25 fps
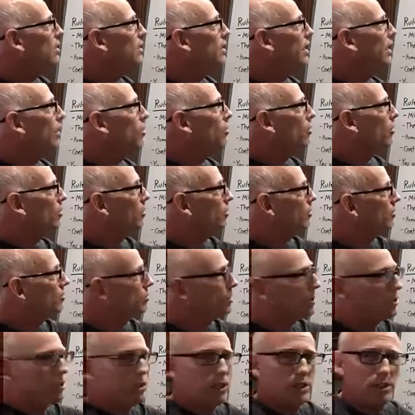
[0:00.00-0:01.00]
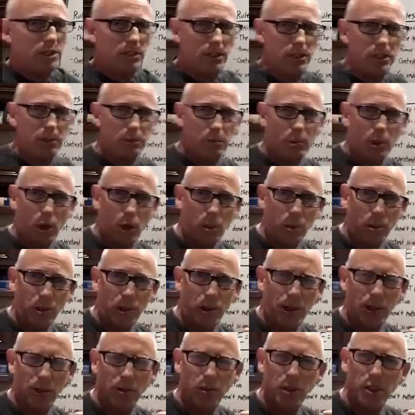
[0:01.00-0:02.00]
Now, the
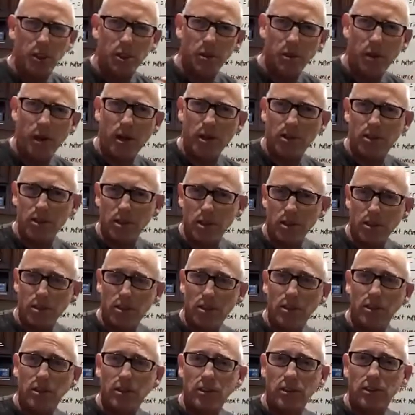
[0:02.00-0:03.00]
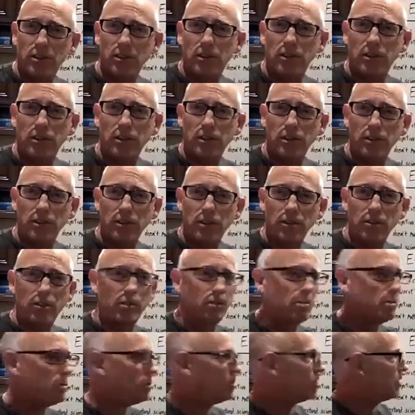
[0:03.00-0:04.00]
appropriate responses
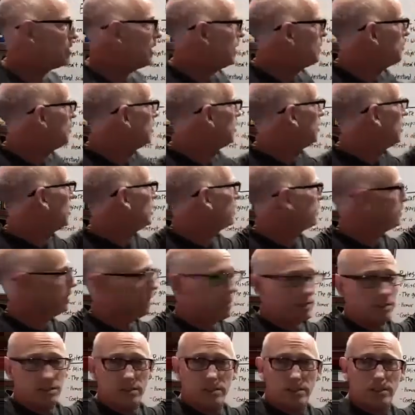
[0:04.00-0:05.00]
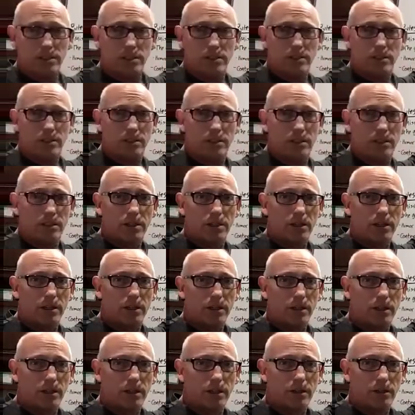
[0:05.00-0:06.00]
to a statement like this
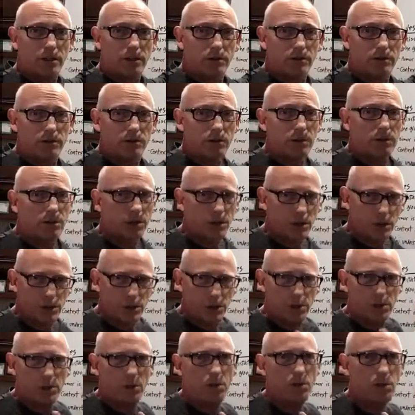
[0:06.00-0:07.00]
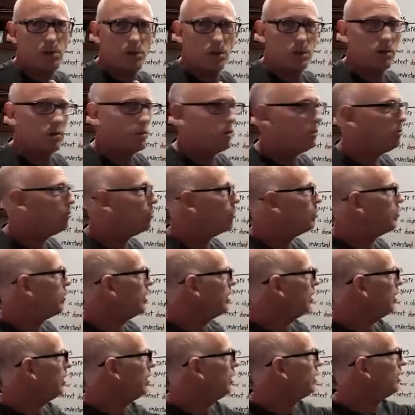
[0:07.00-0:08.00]
for a good troll would
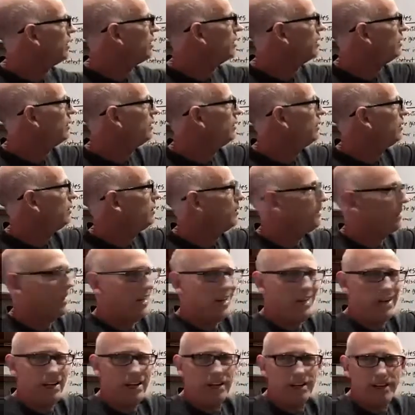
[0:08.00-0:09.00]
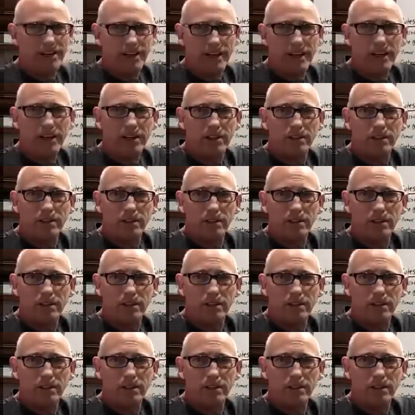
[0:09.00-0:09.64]
be idiot.